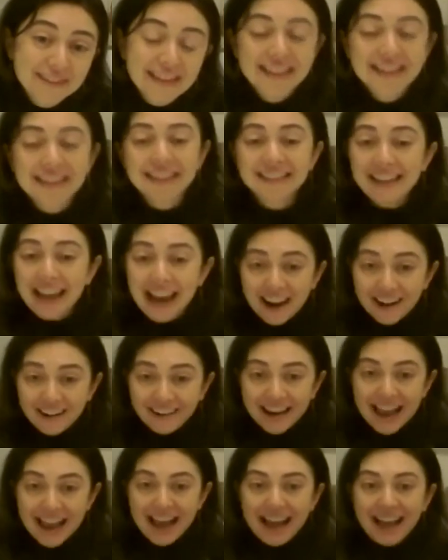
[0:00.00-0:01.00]
in this
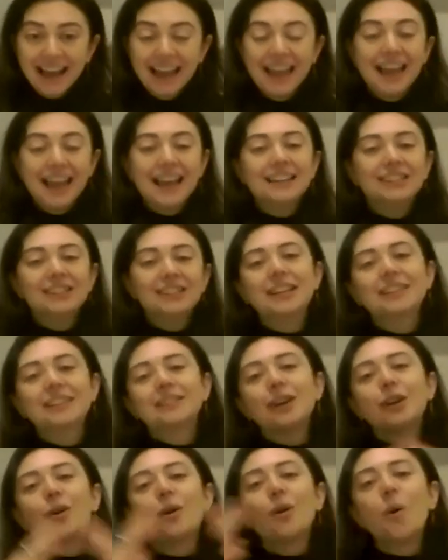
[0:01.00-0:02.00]
area. She has
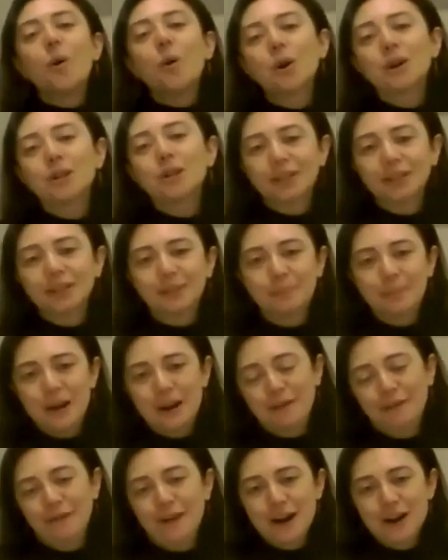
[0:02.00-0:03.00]
a gorgeous big
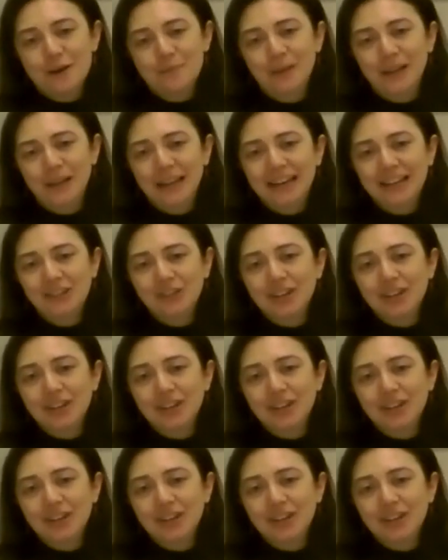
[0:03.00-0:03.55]
fireplace.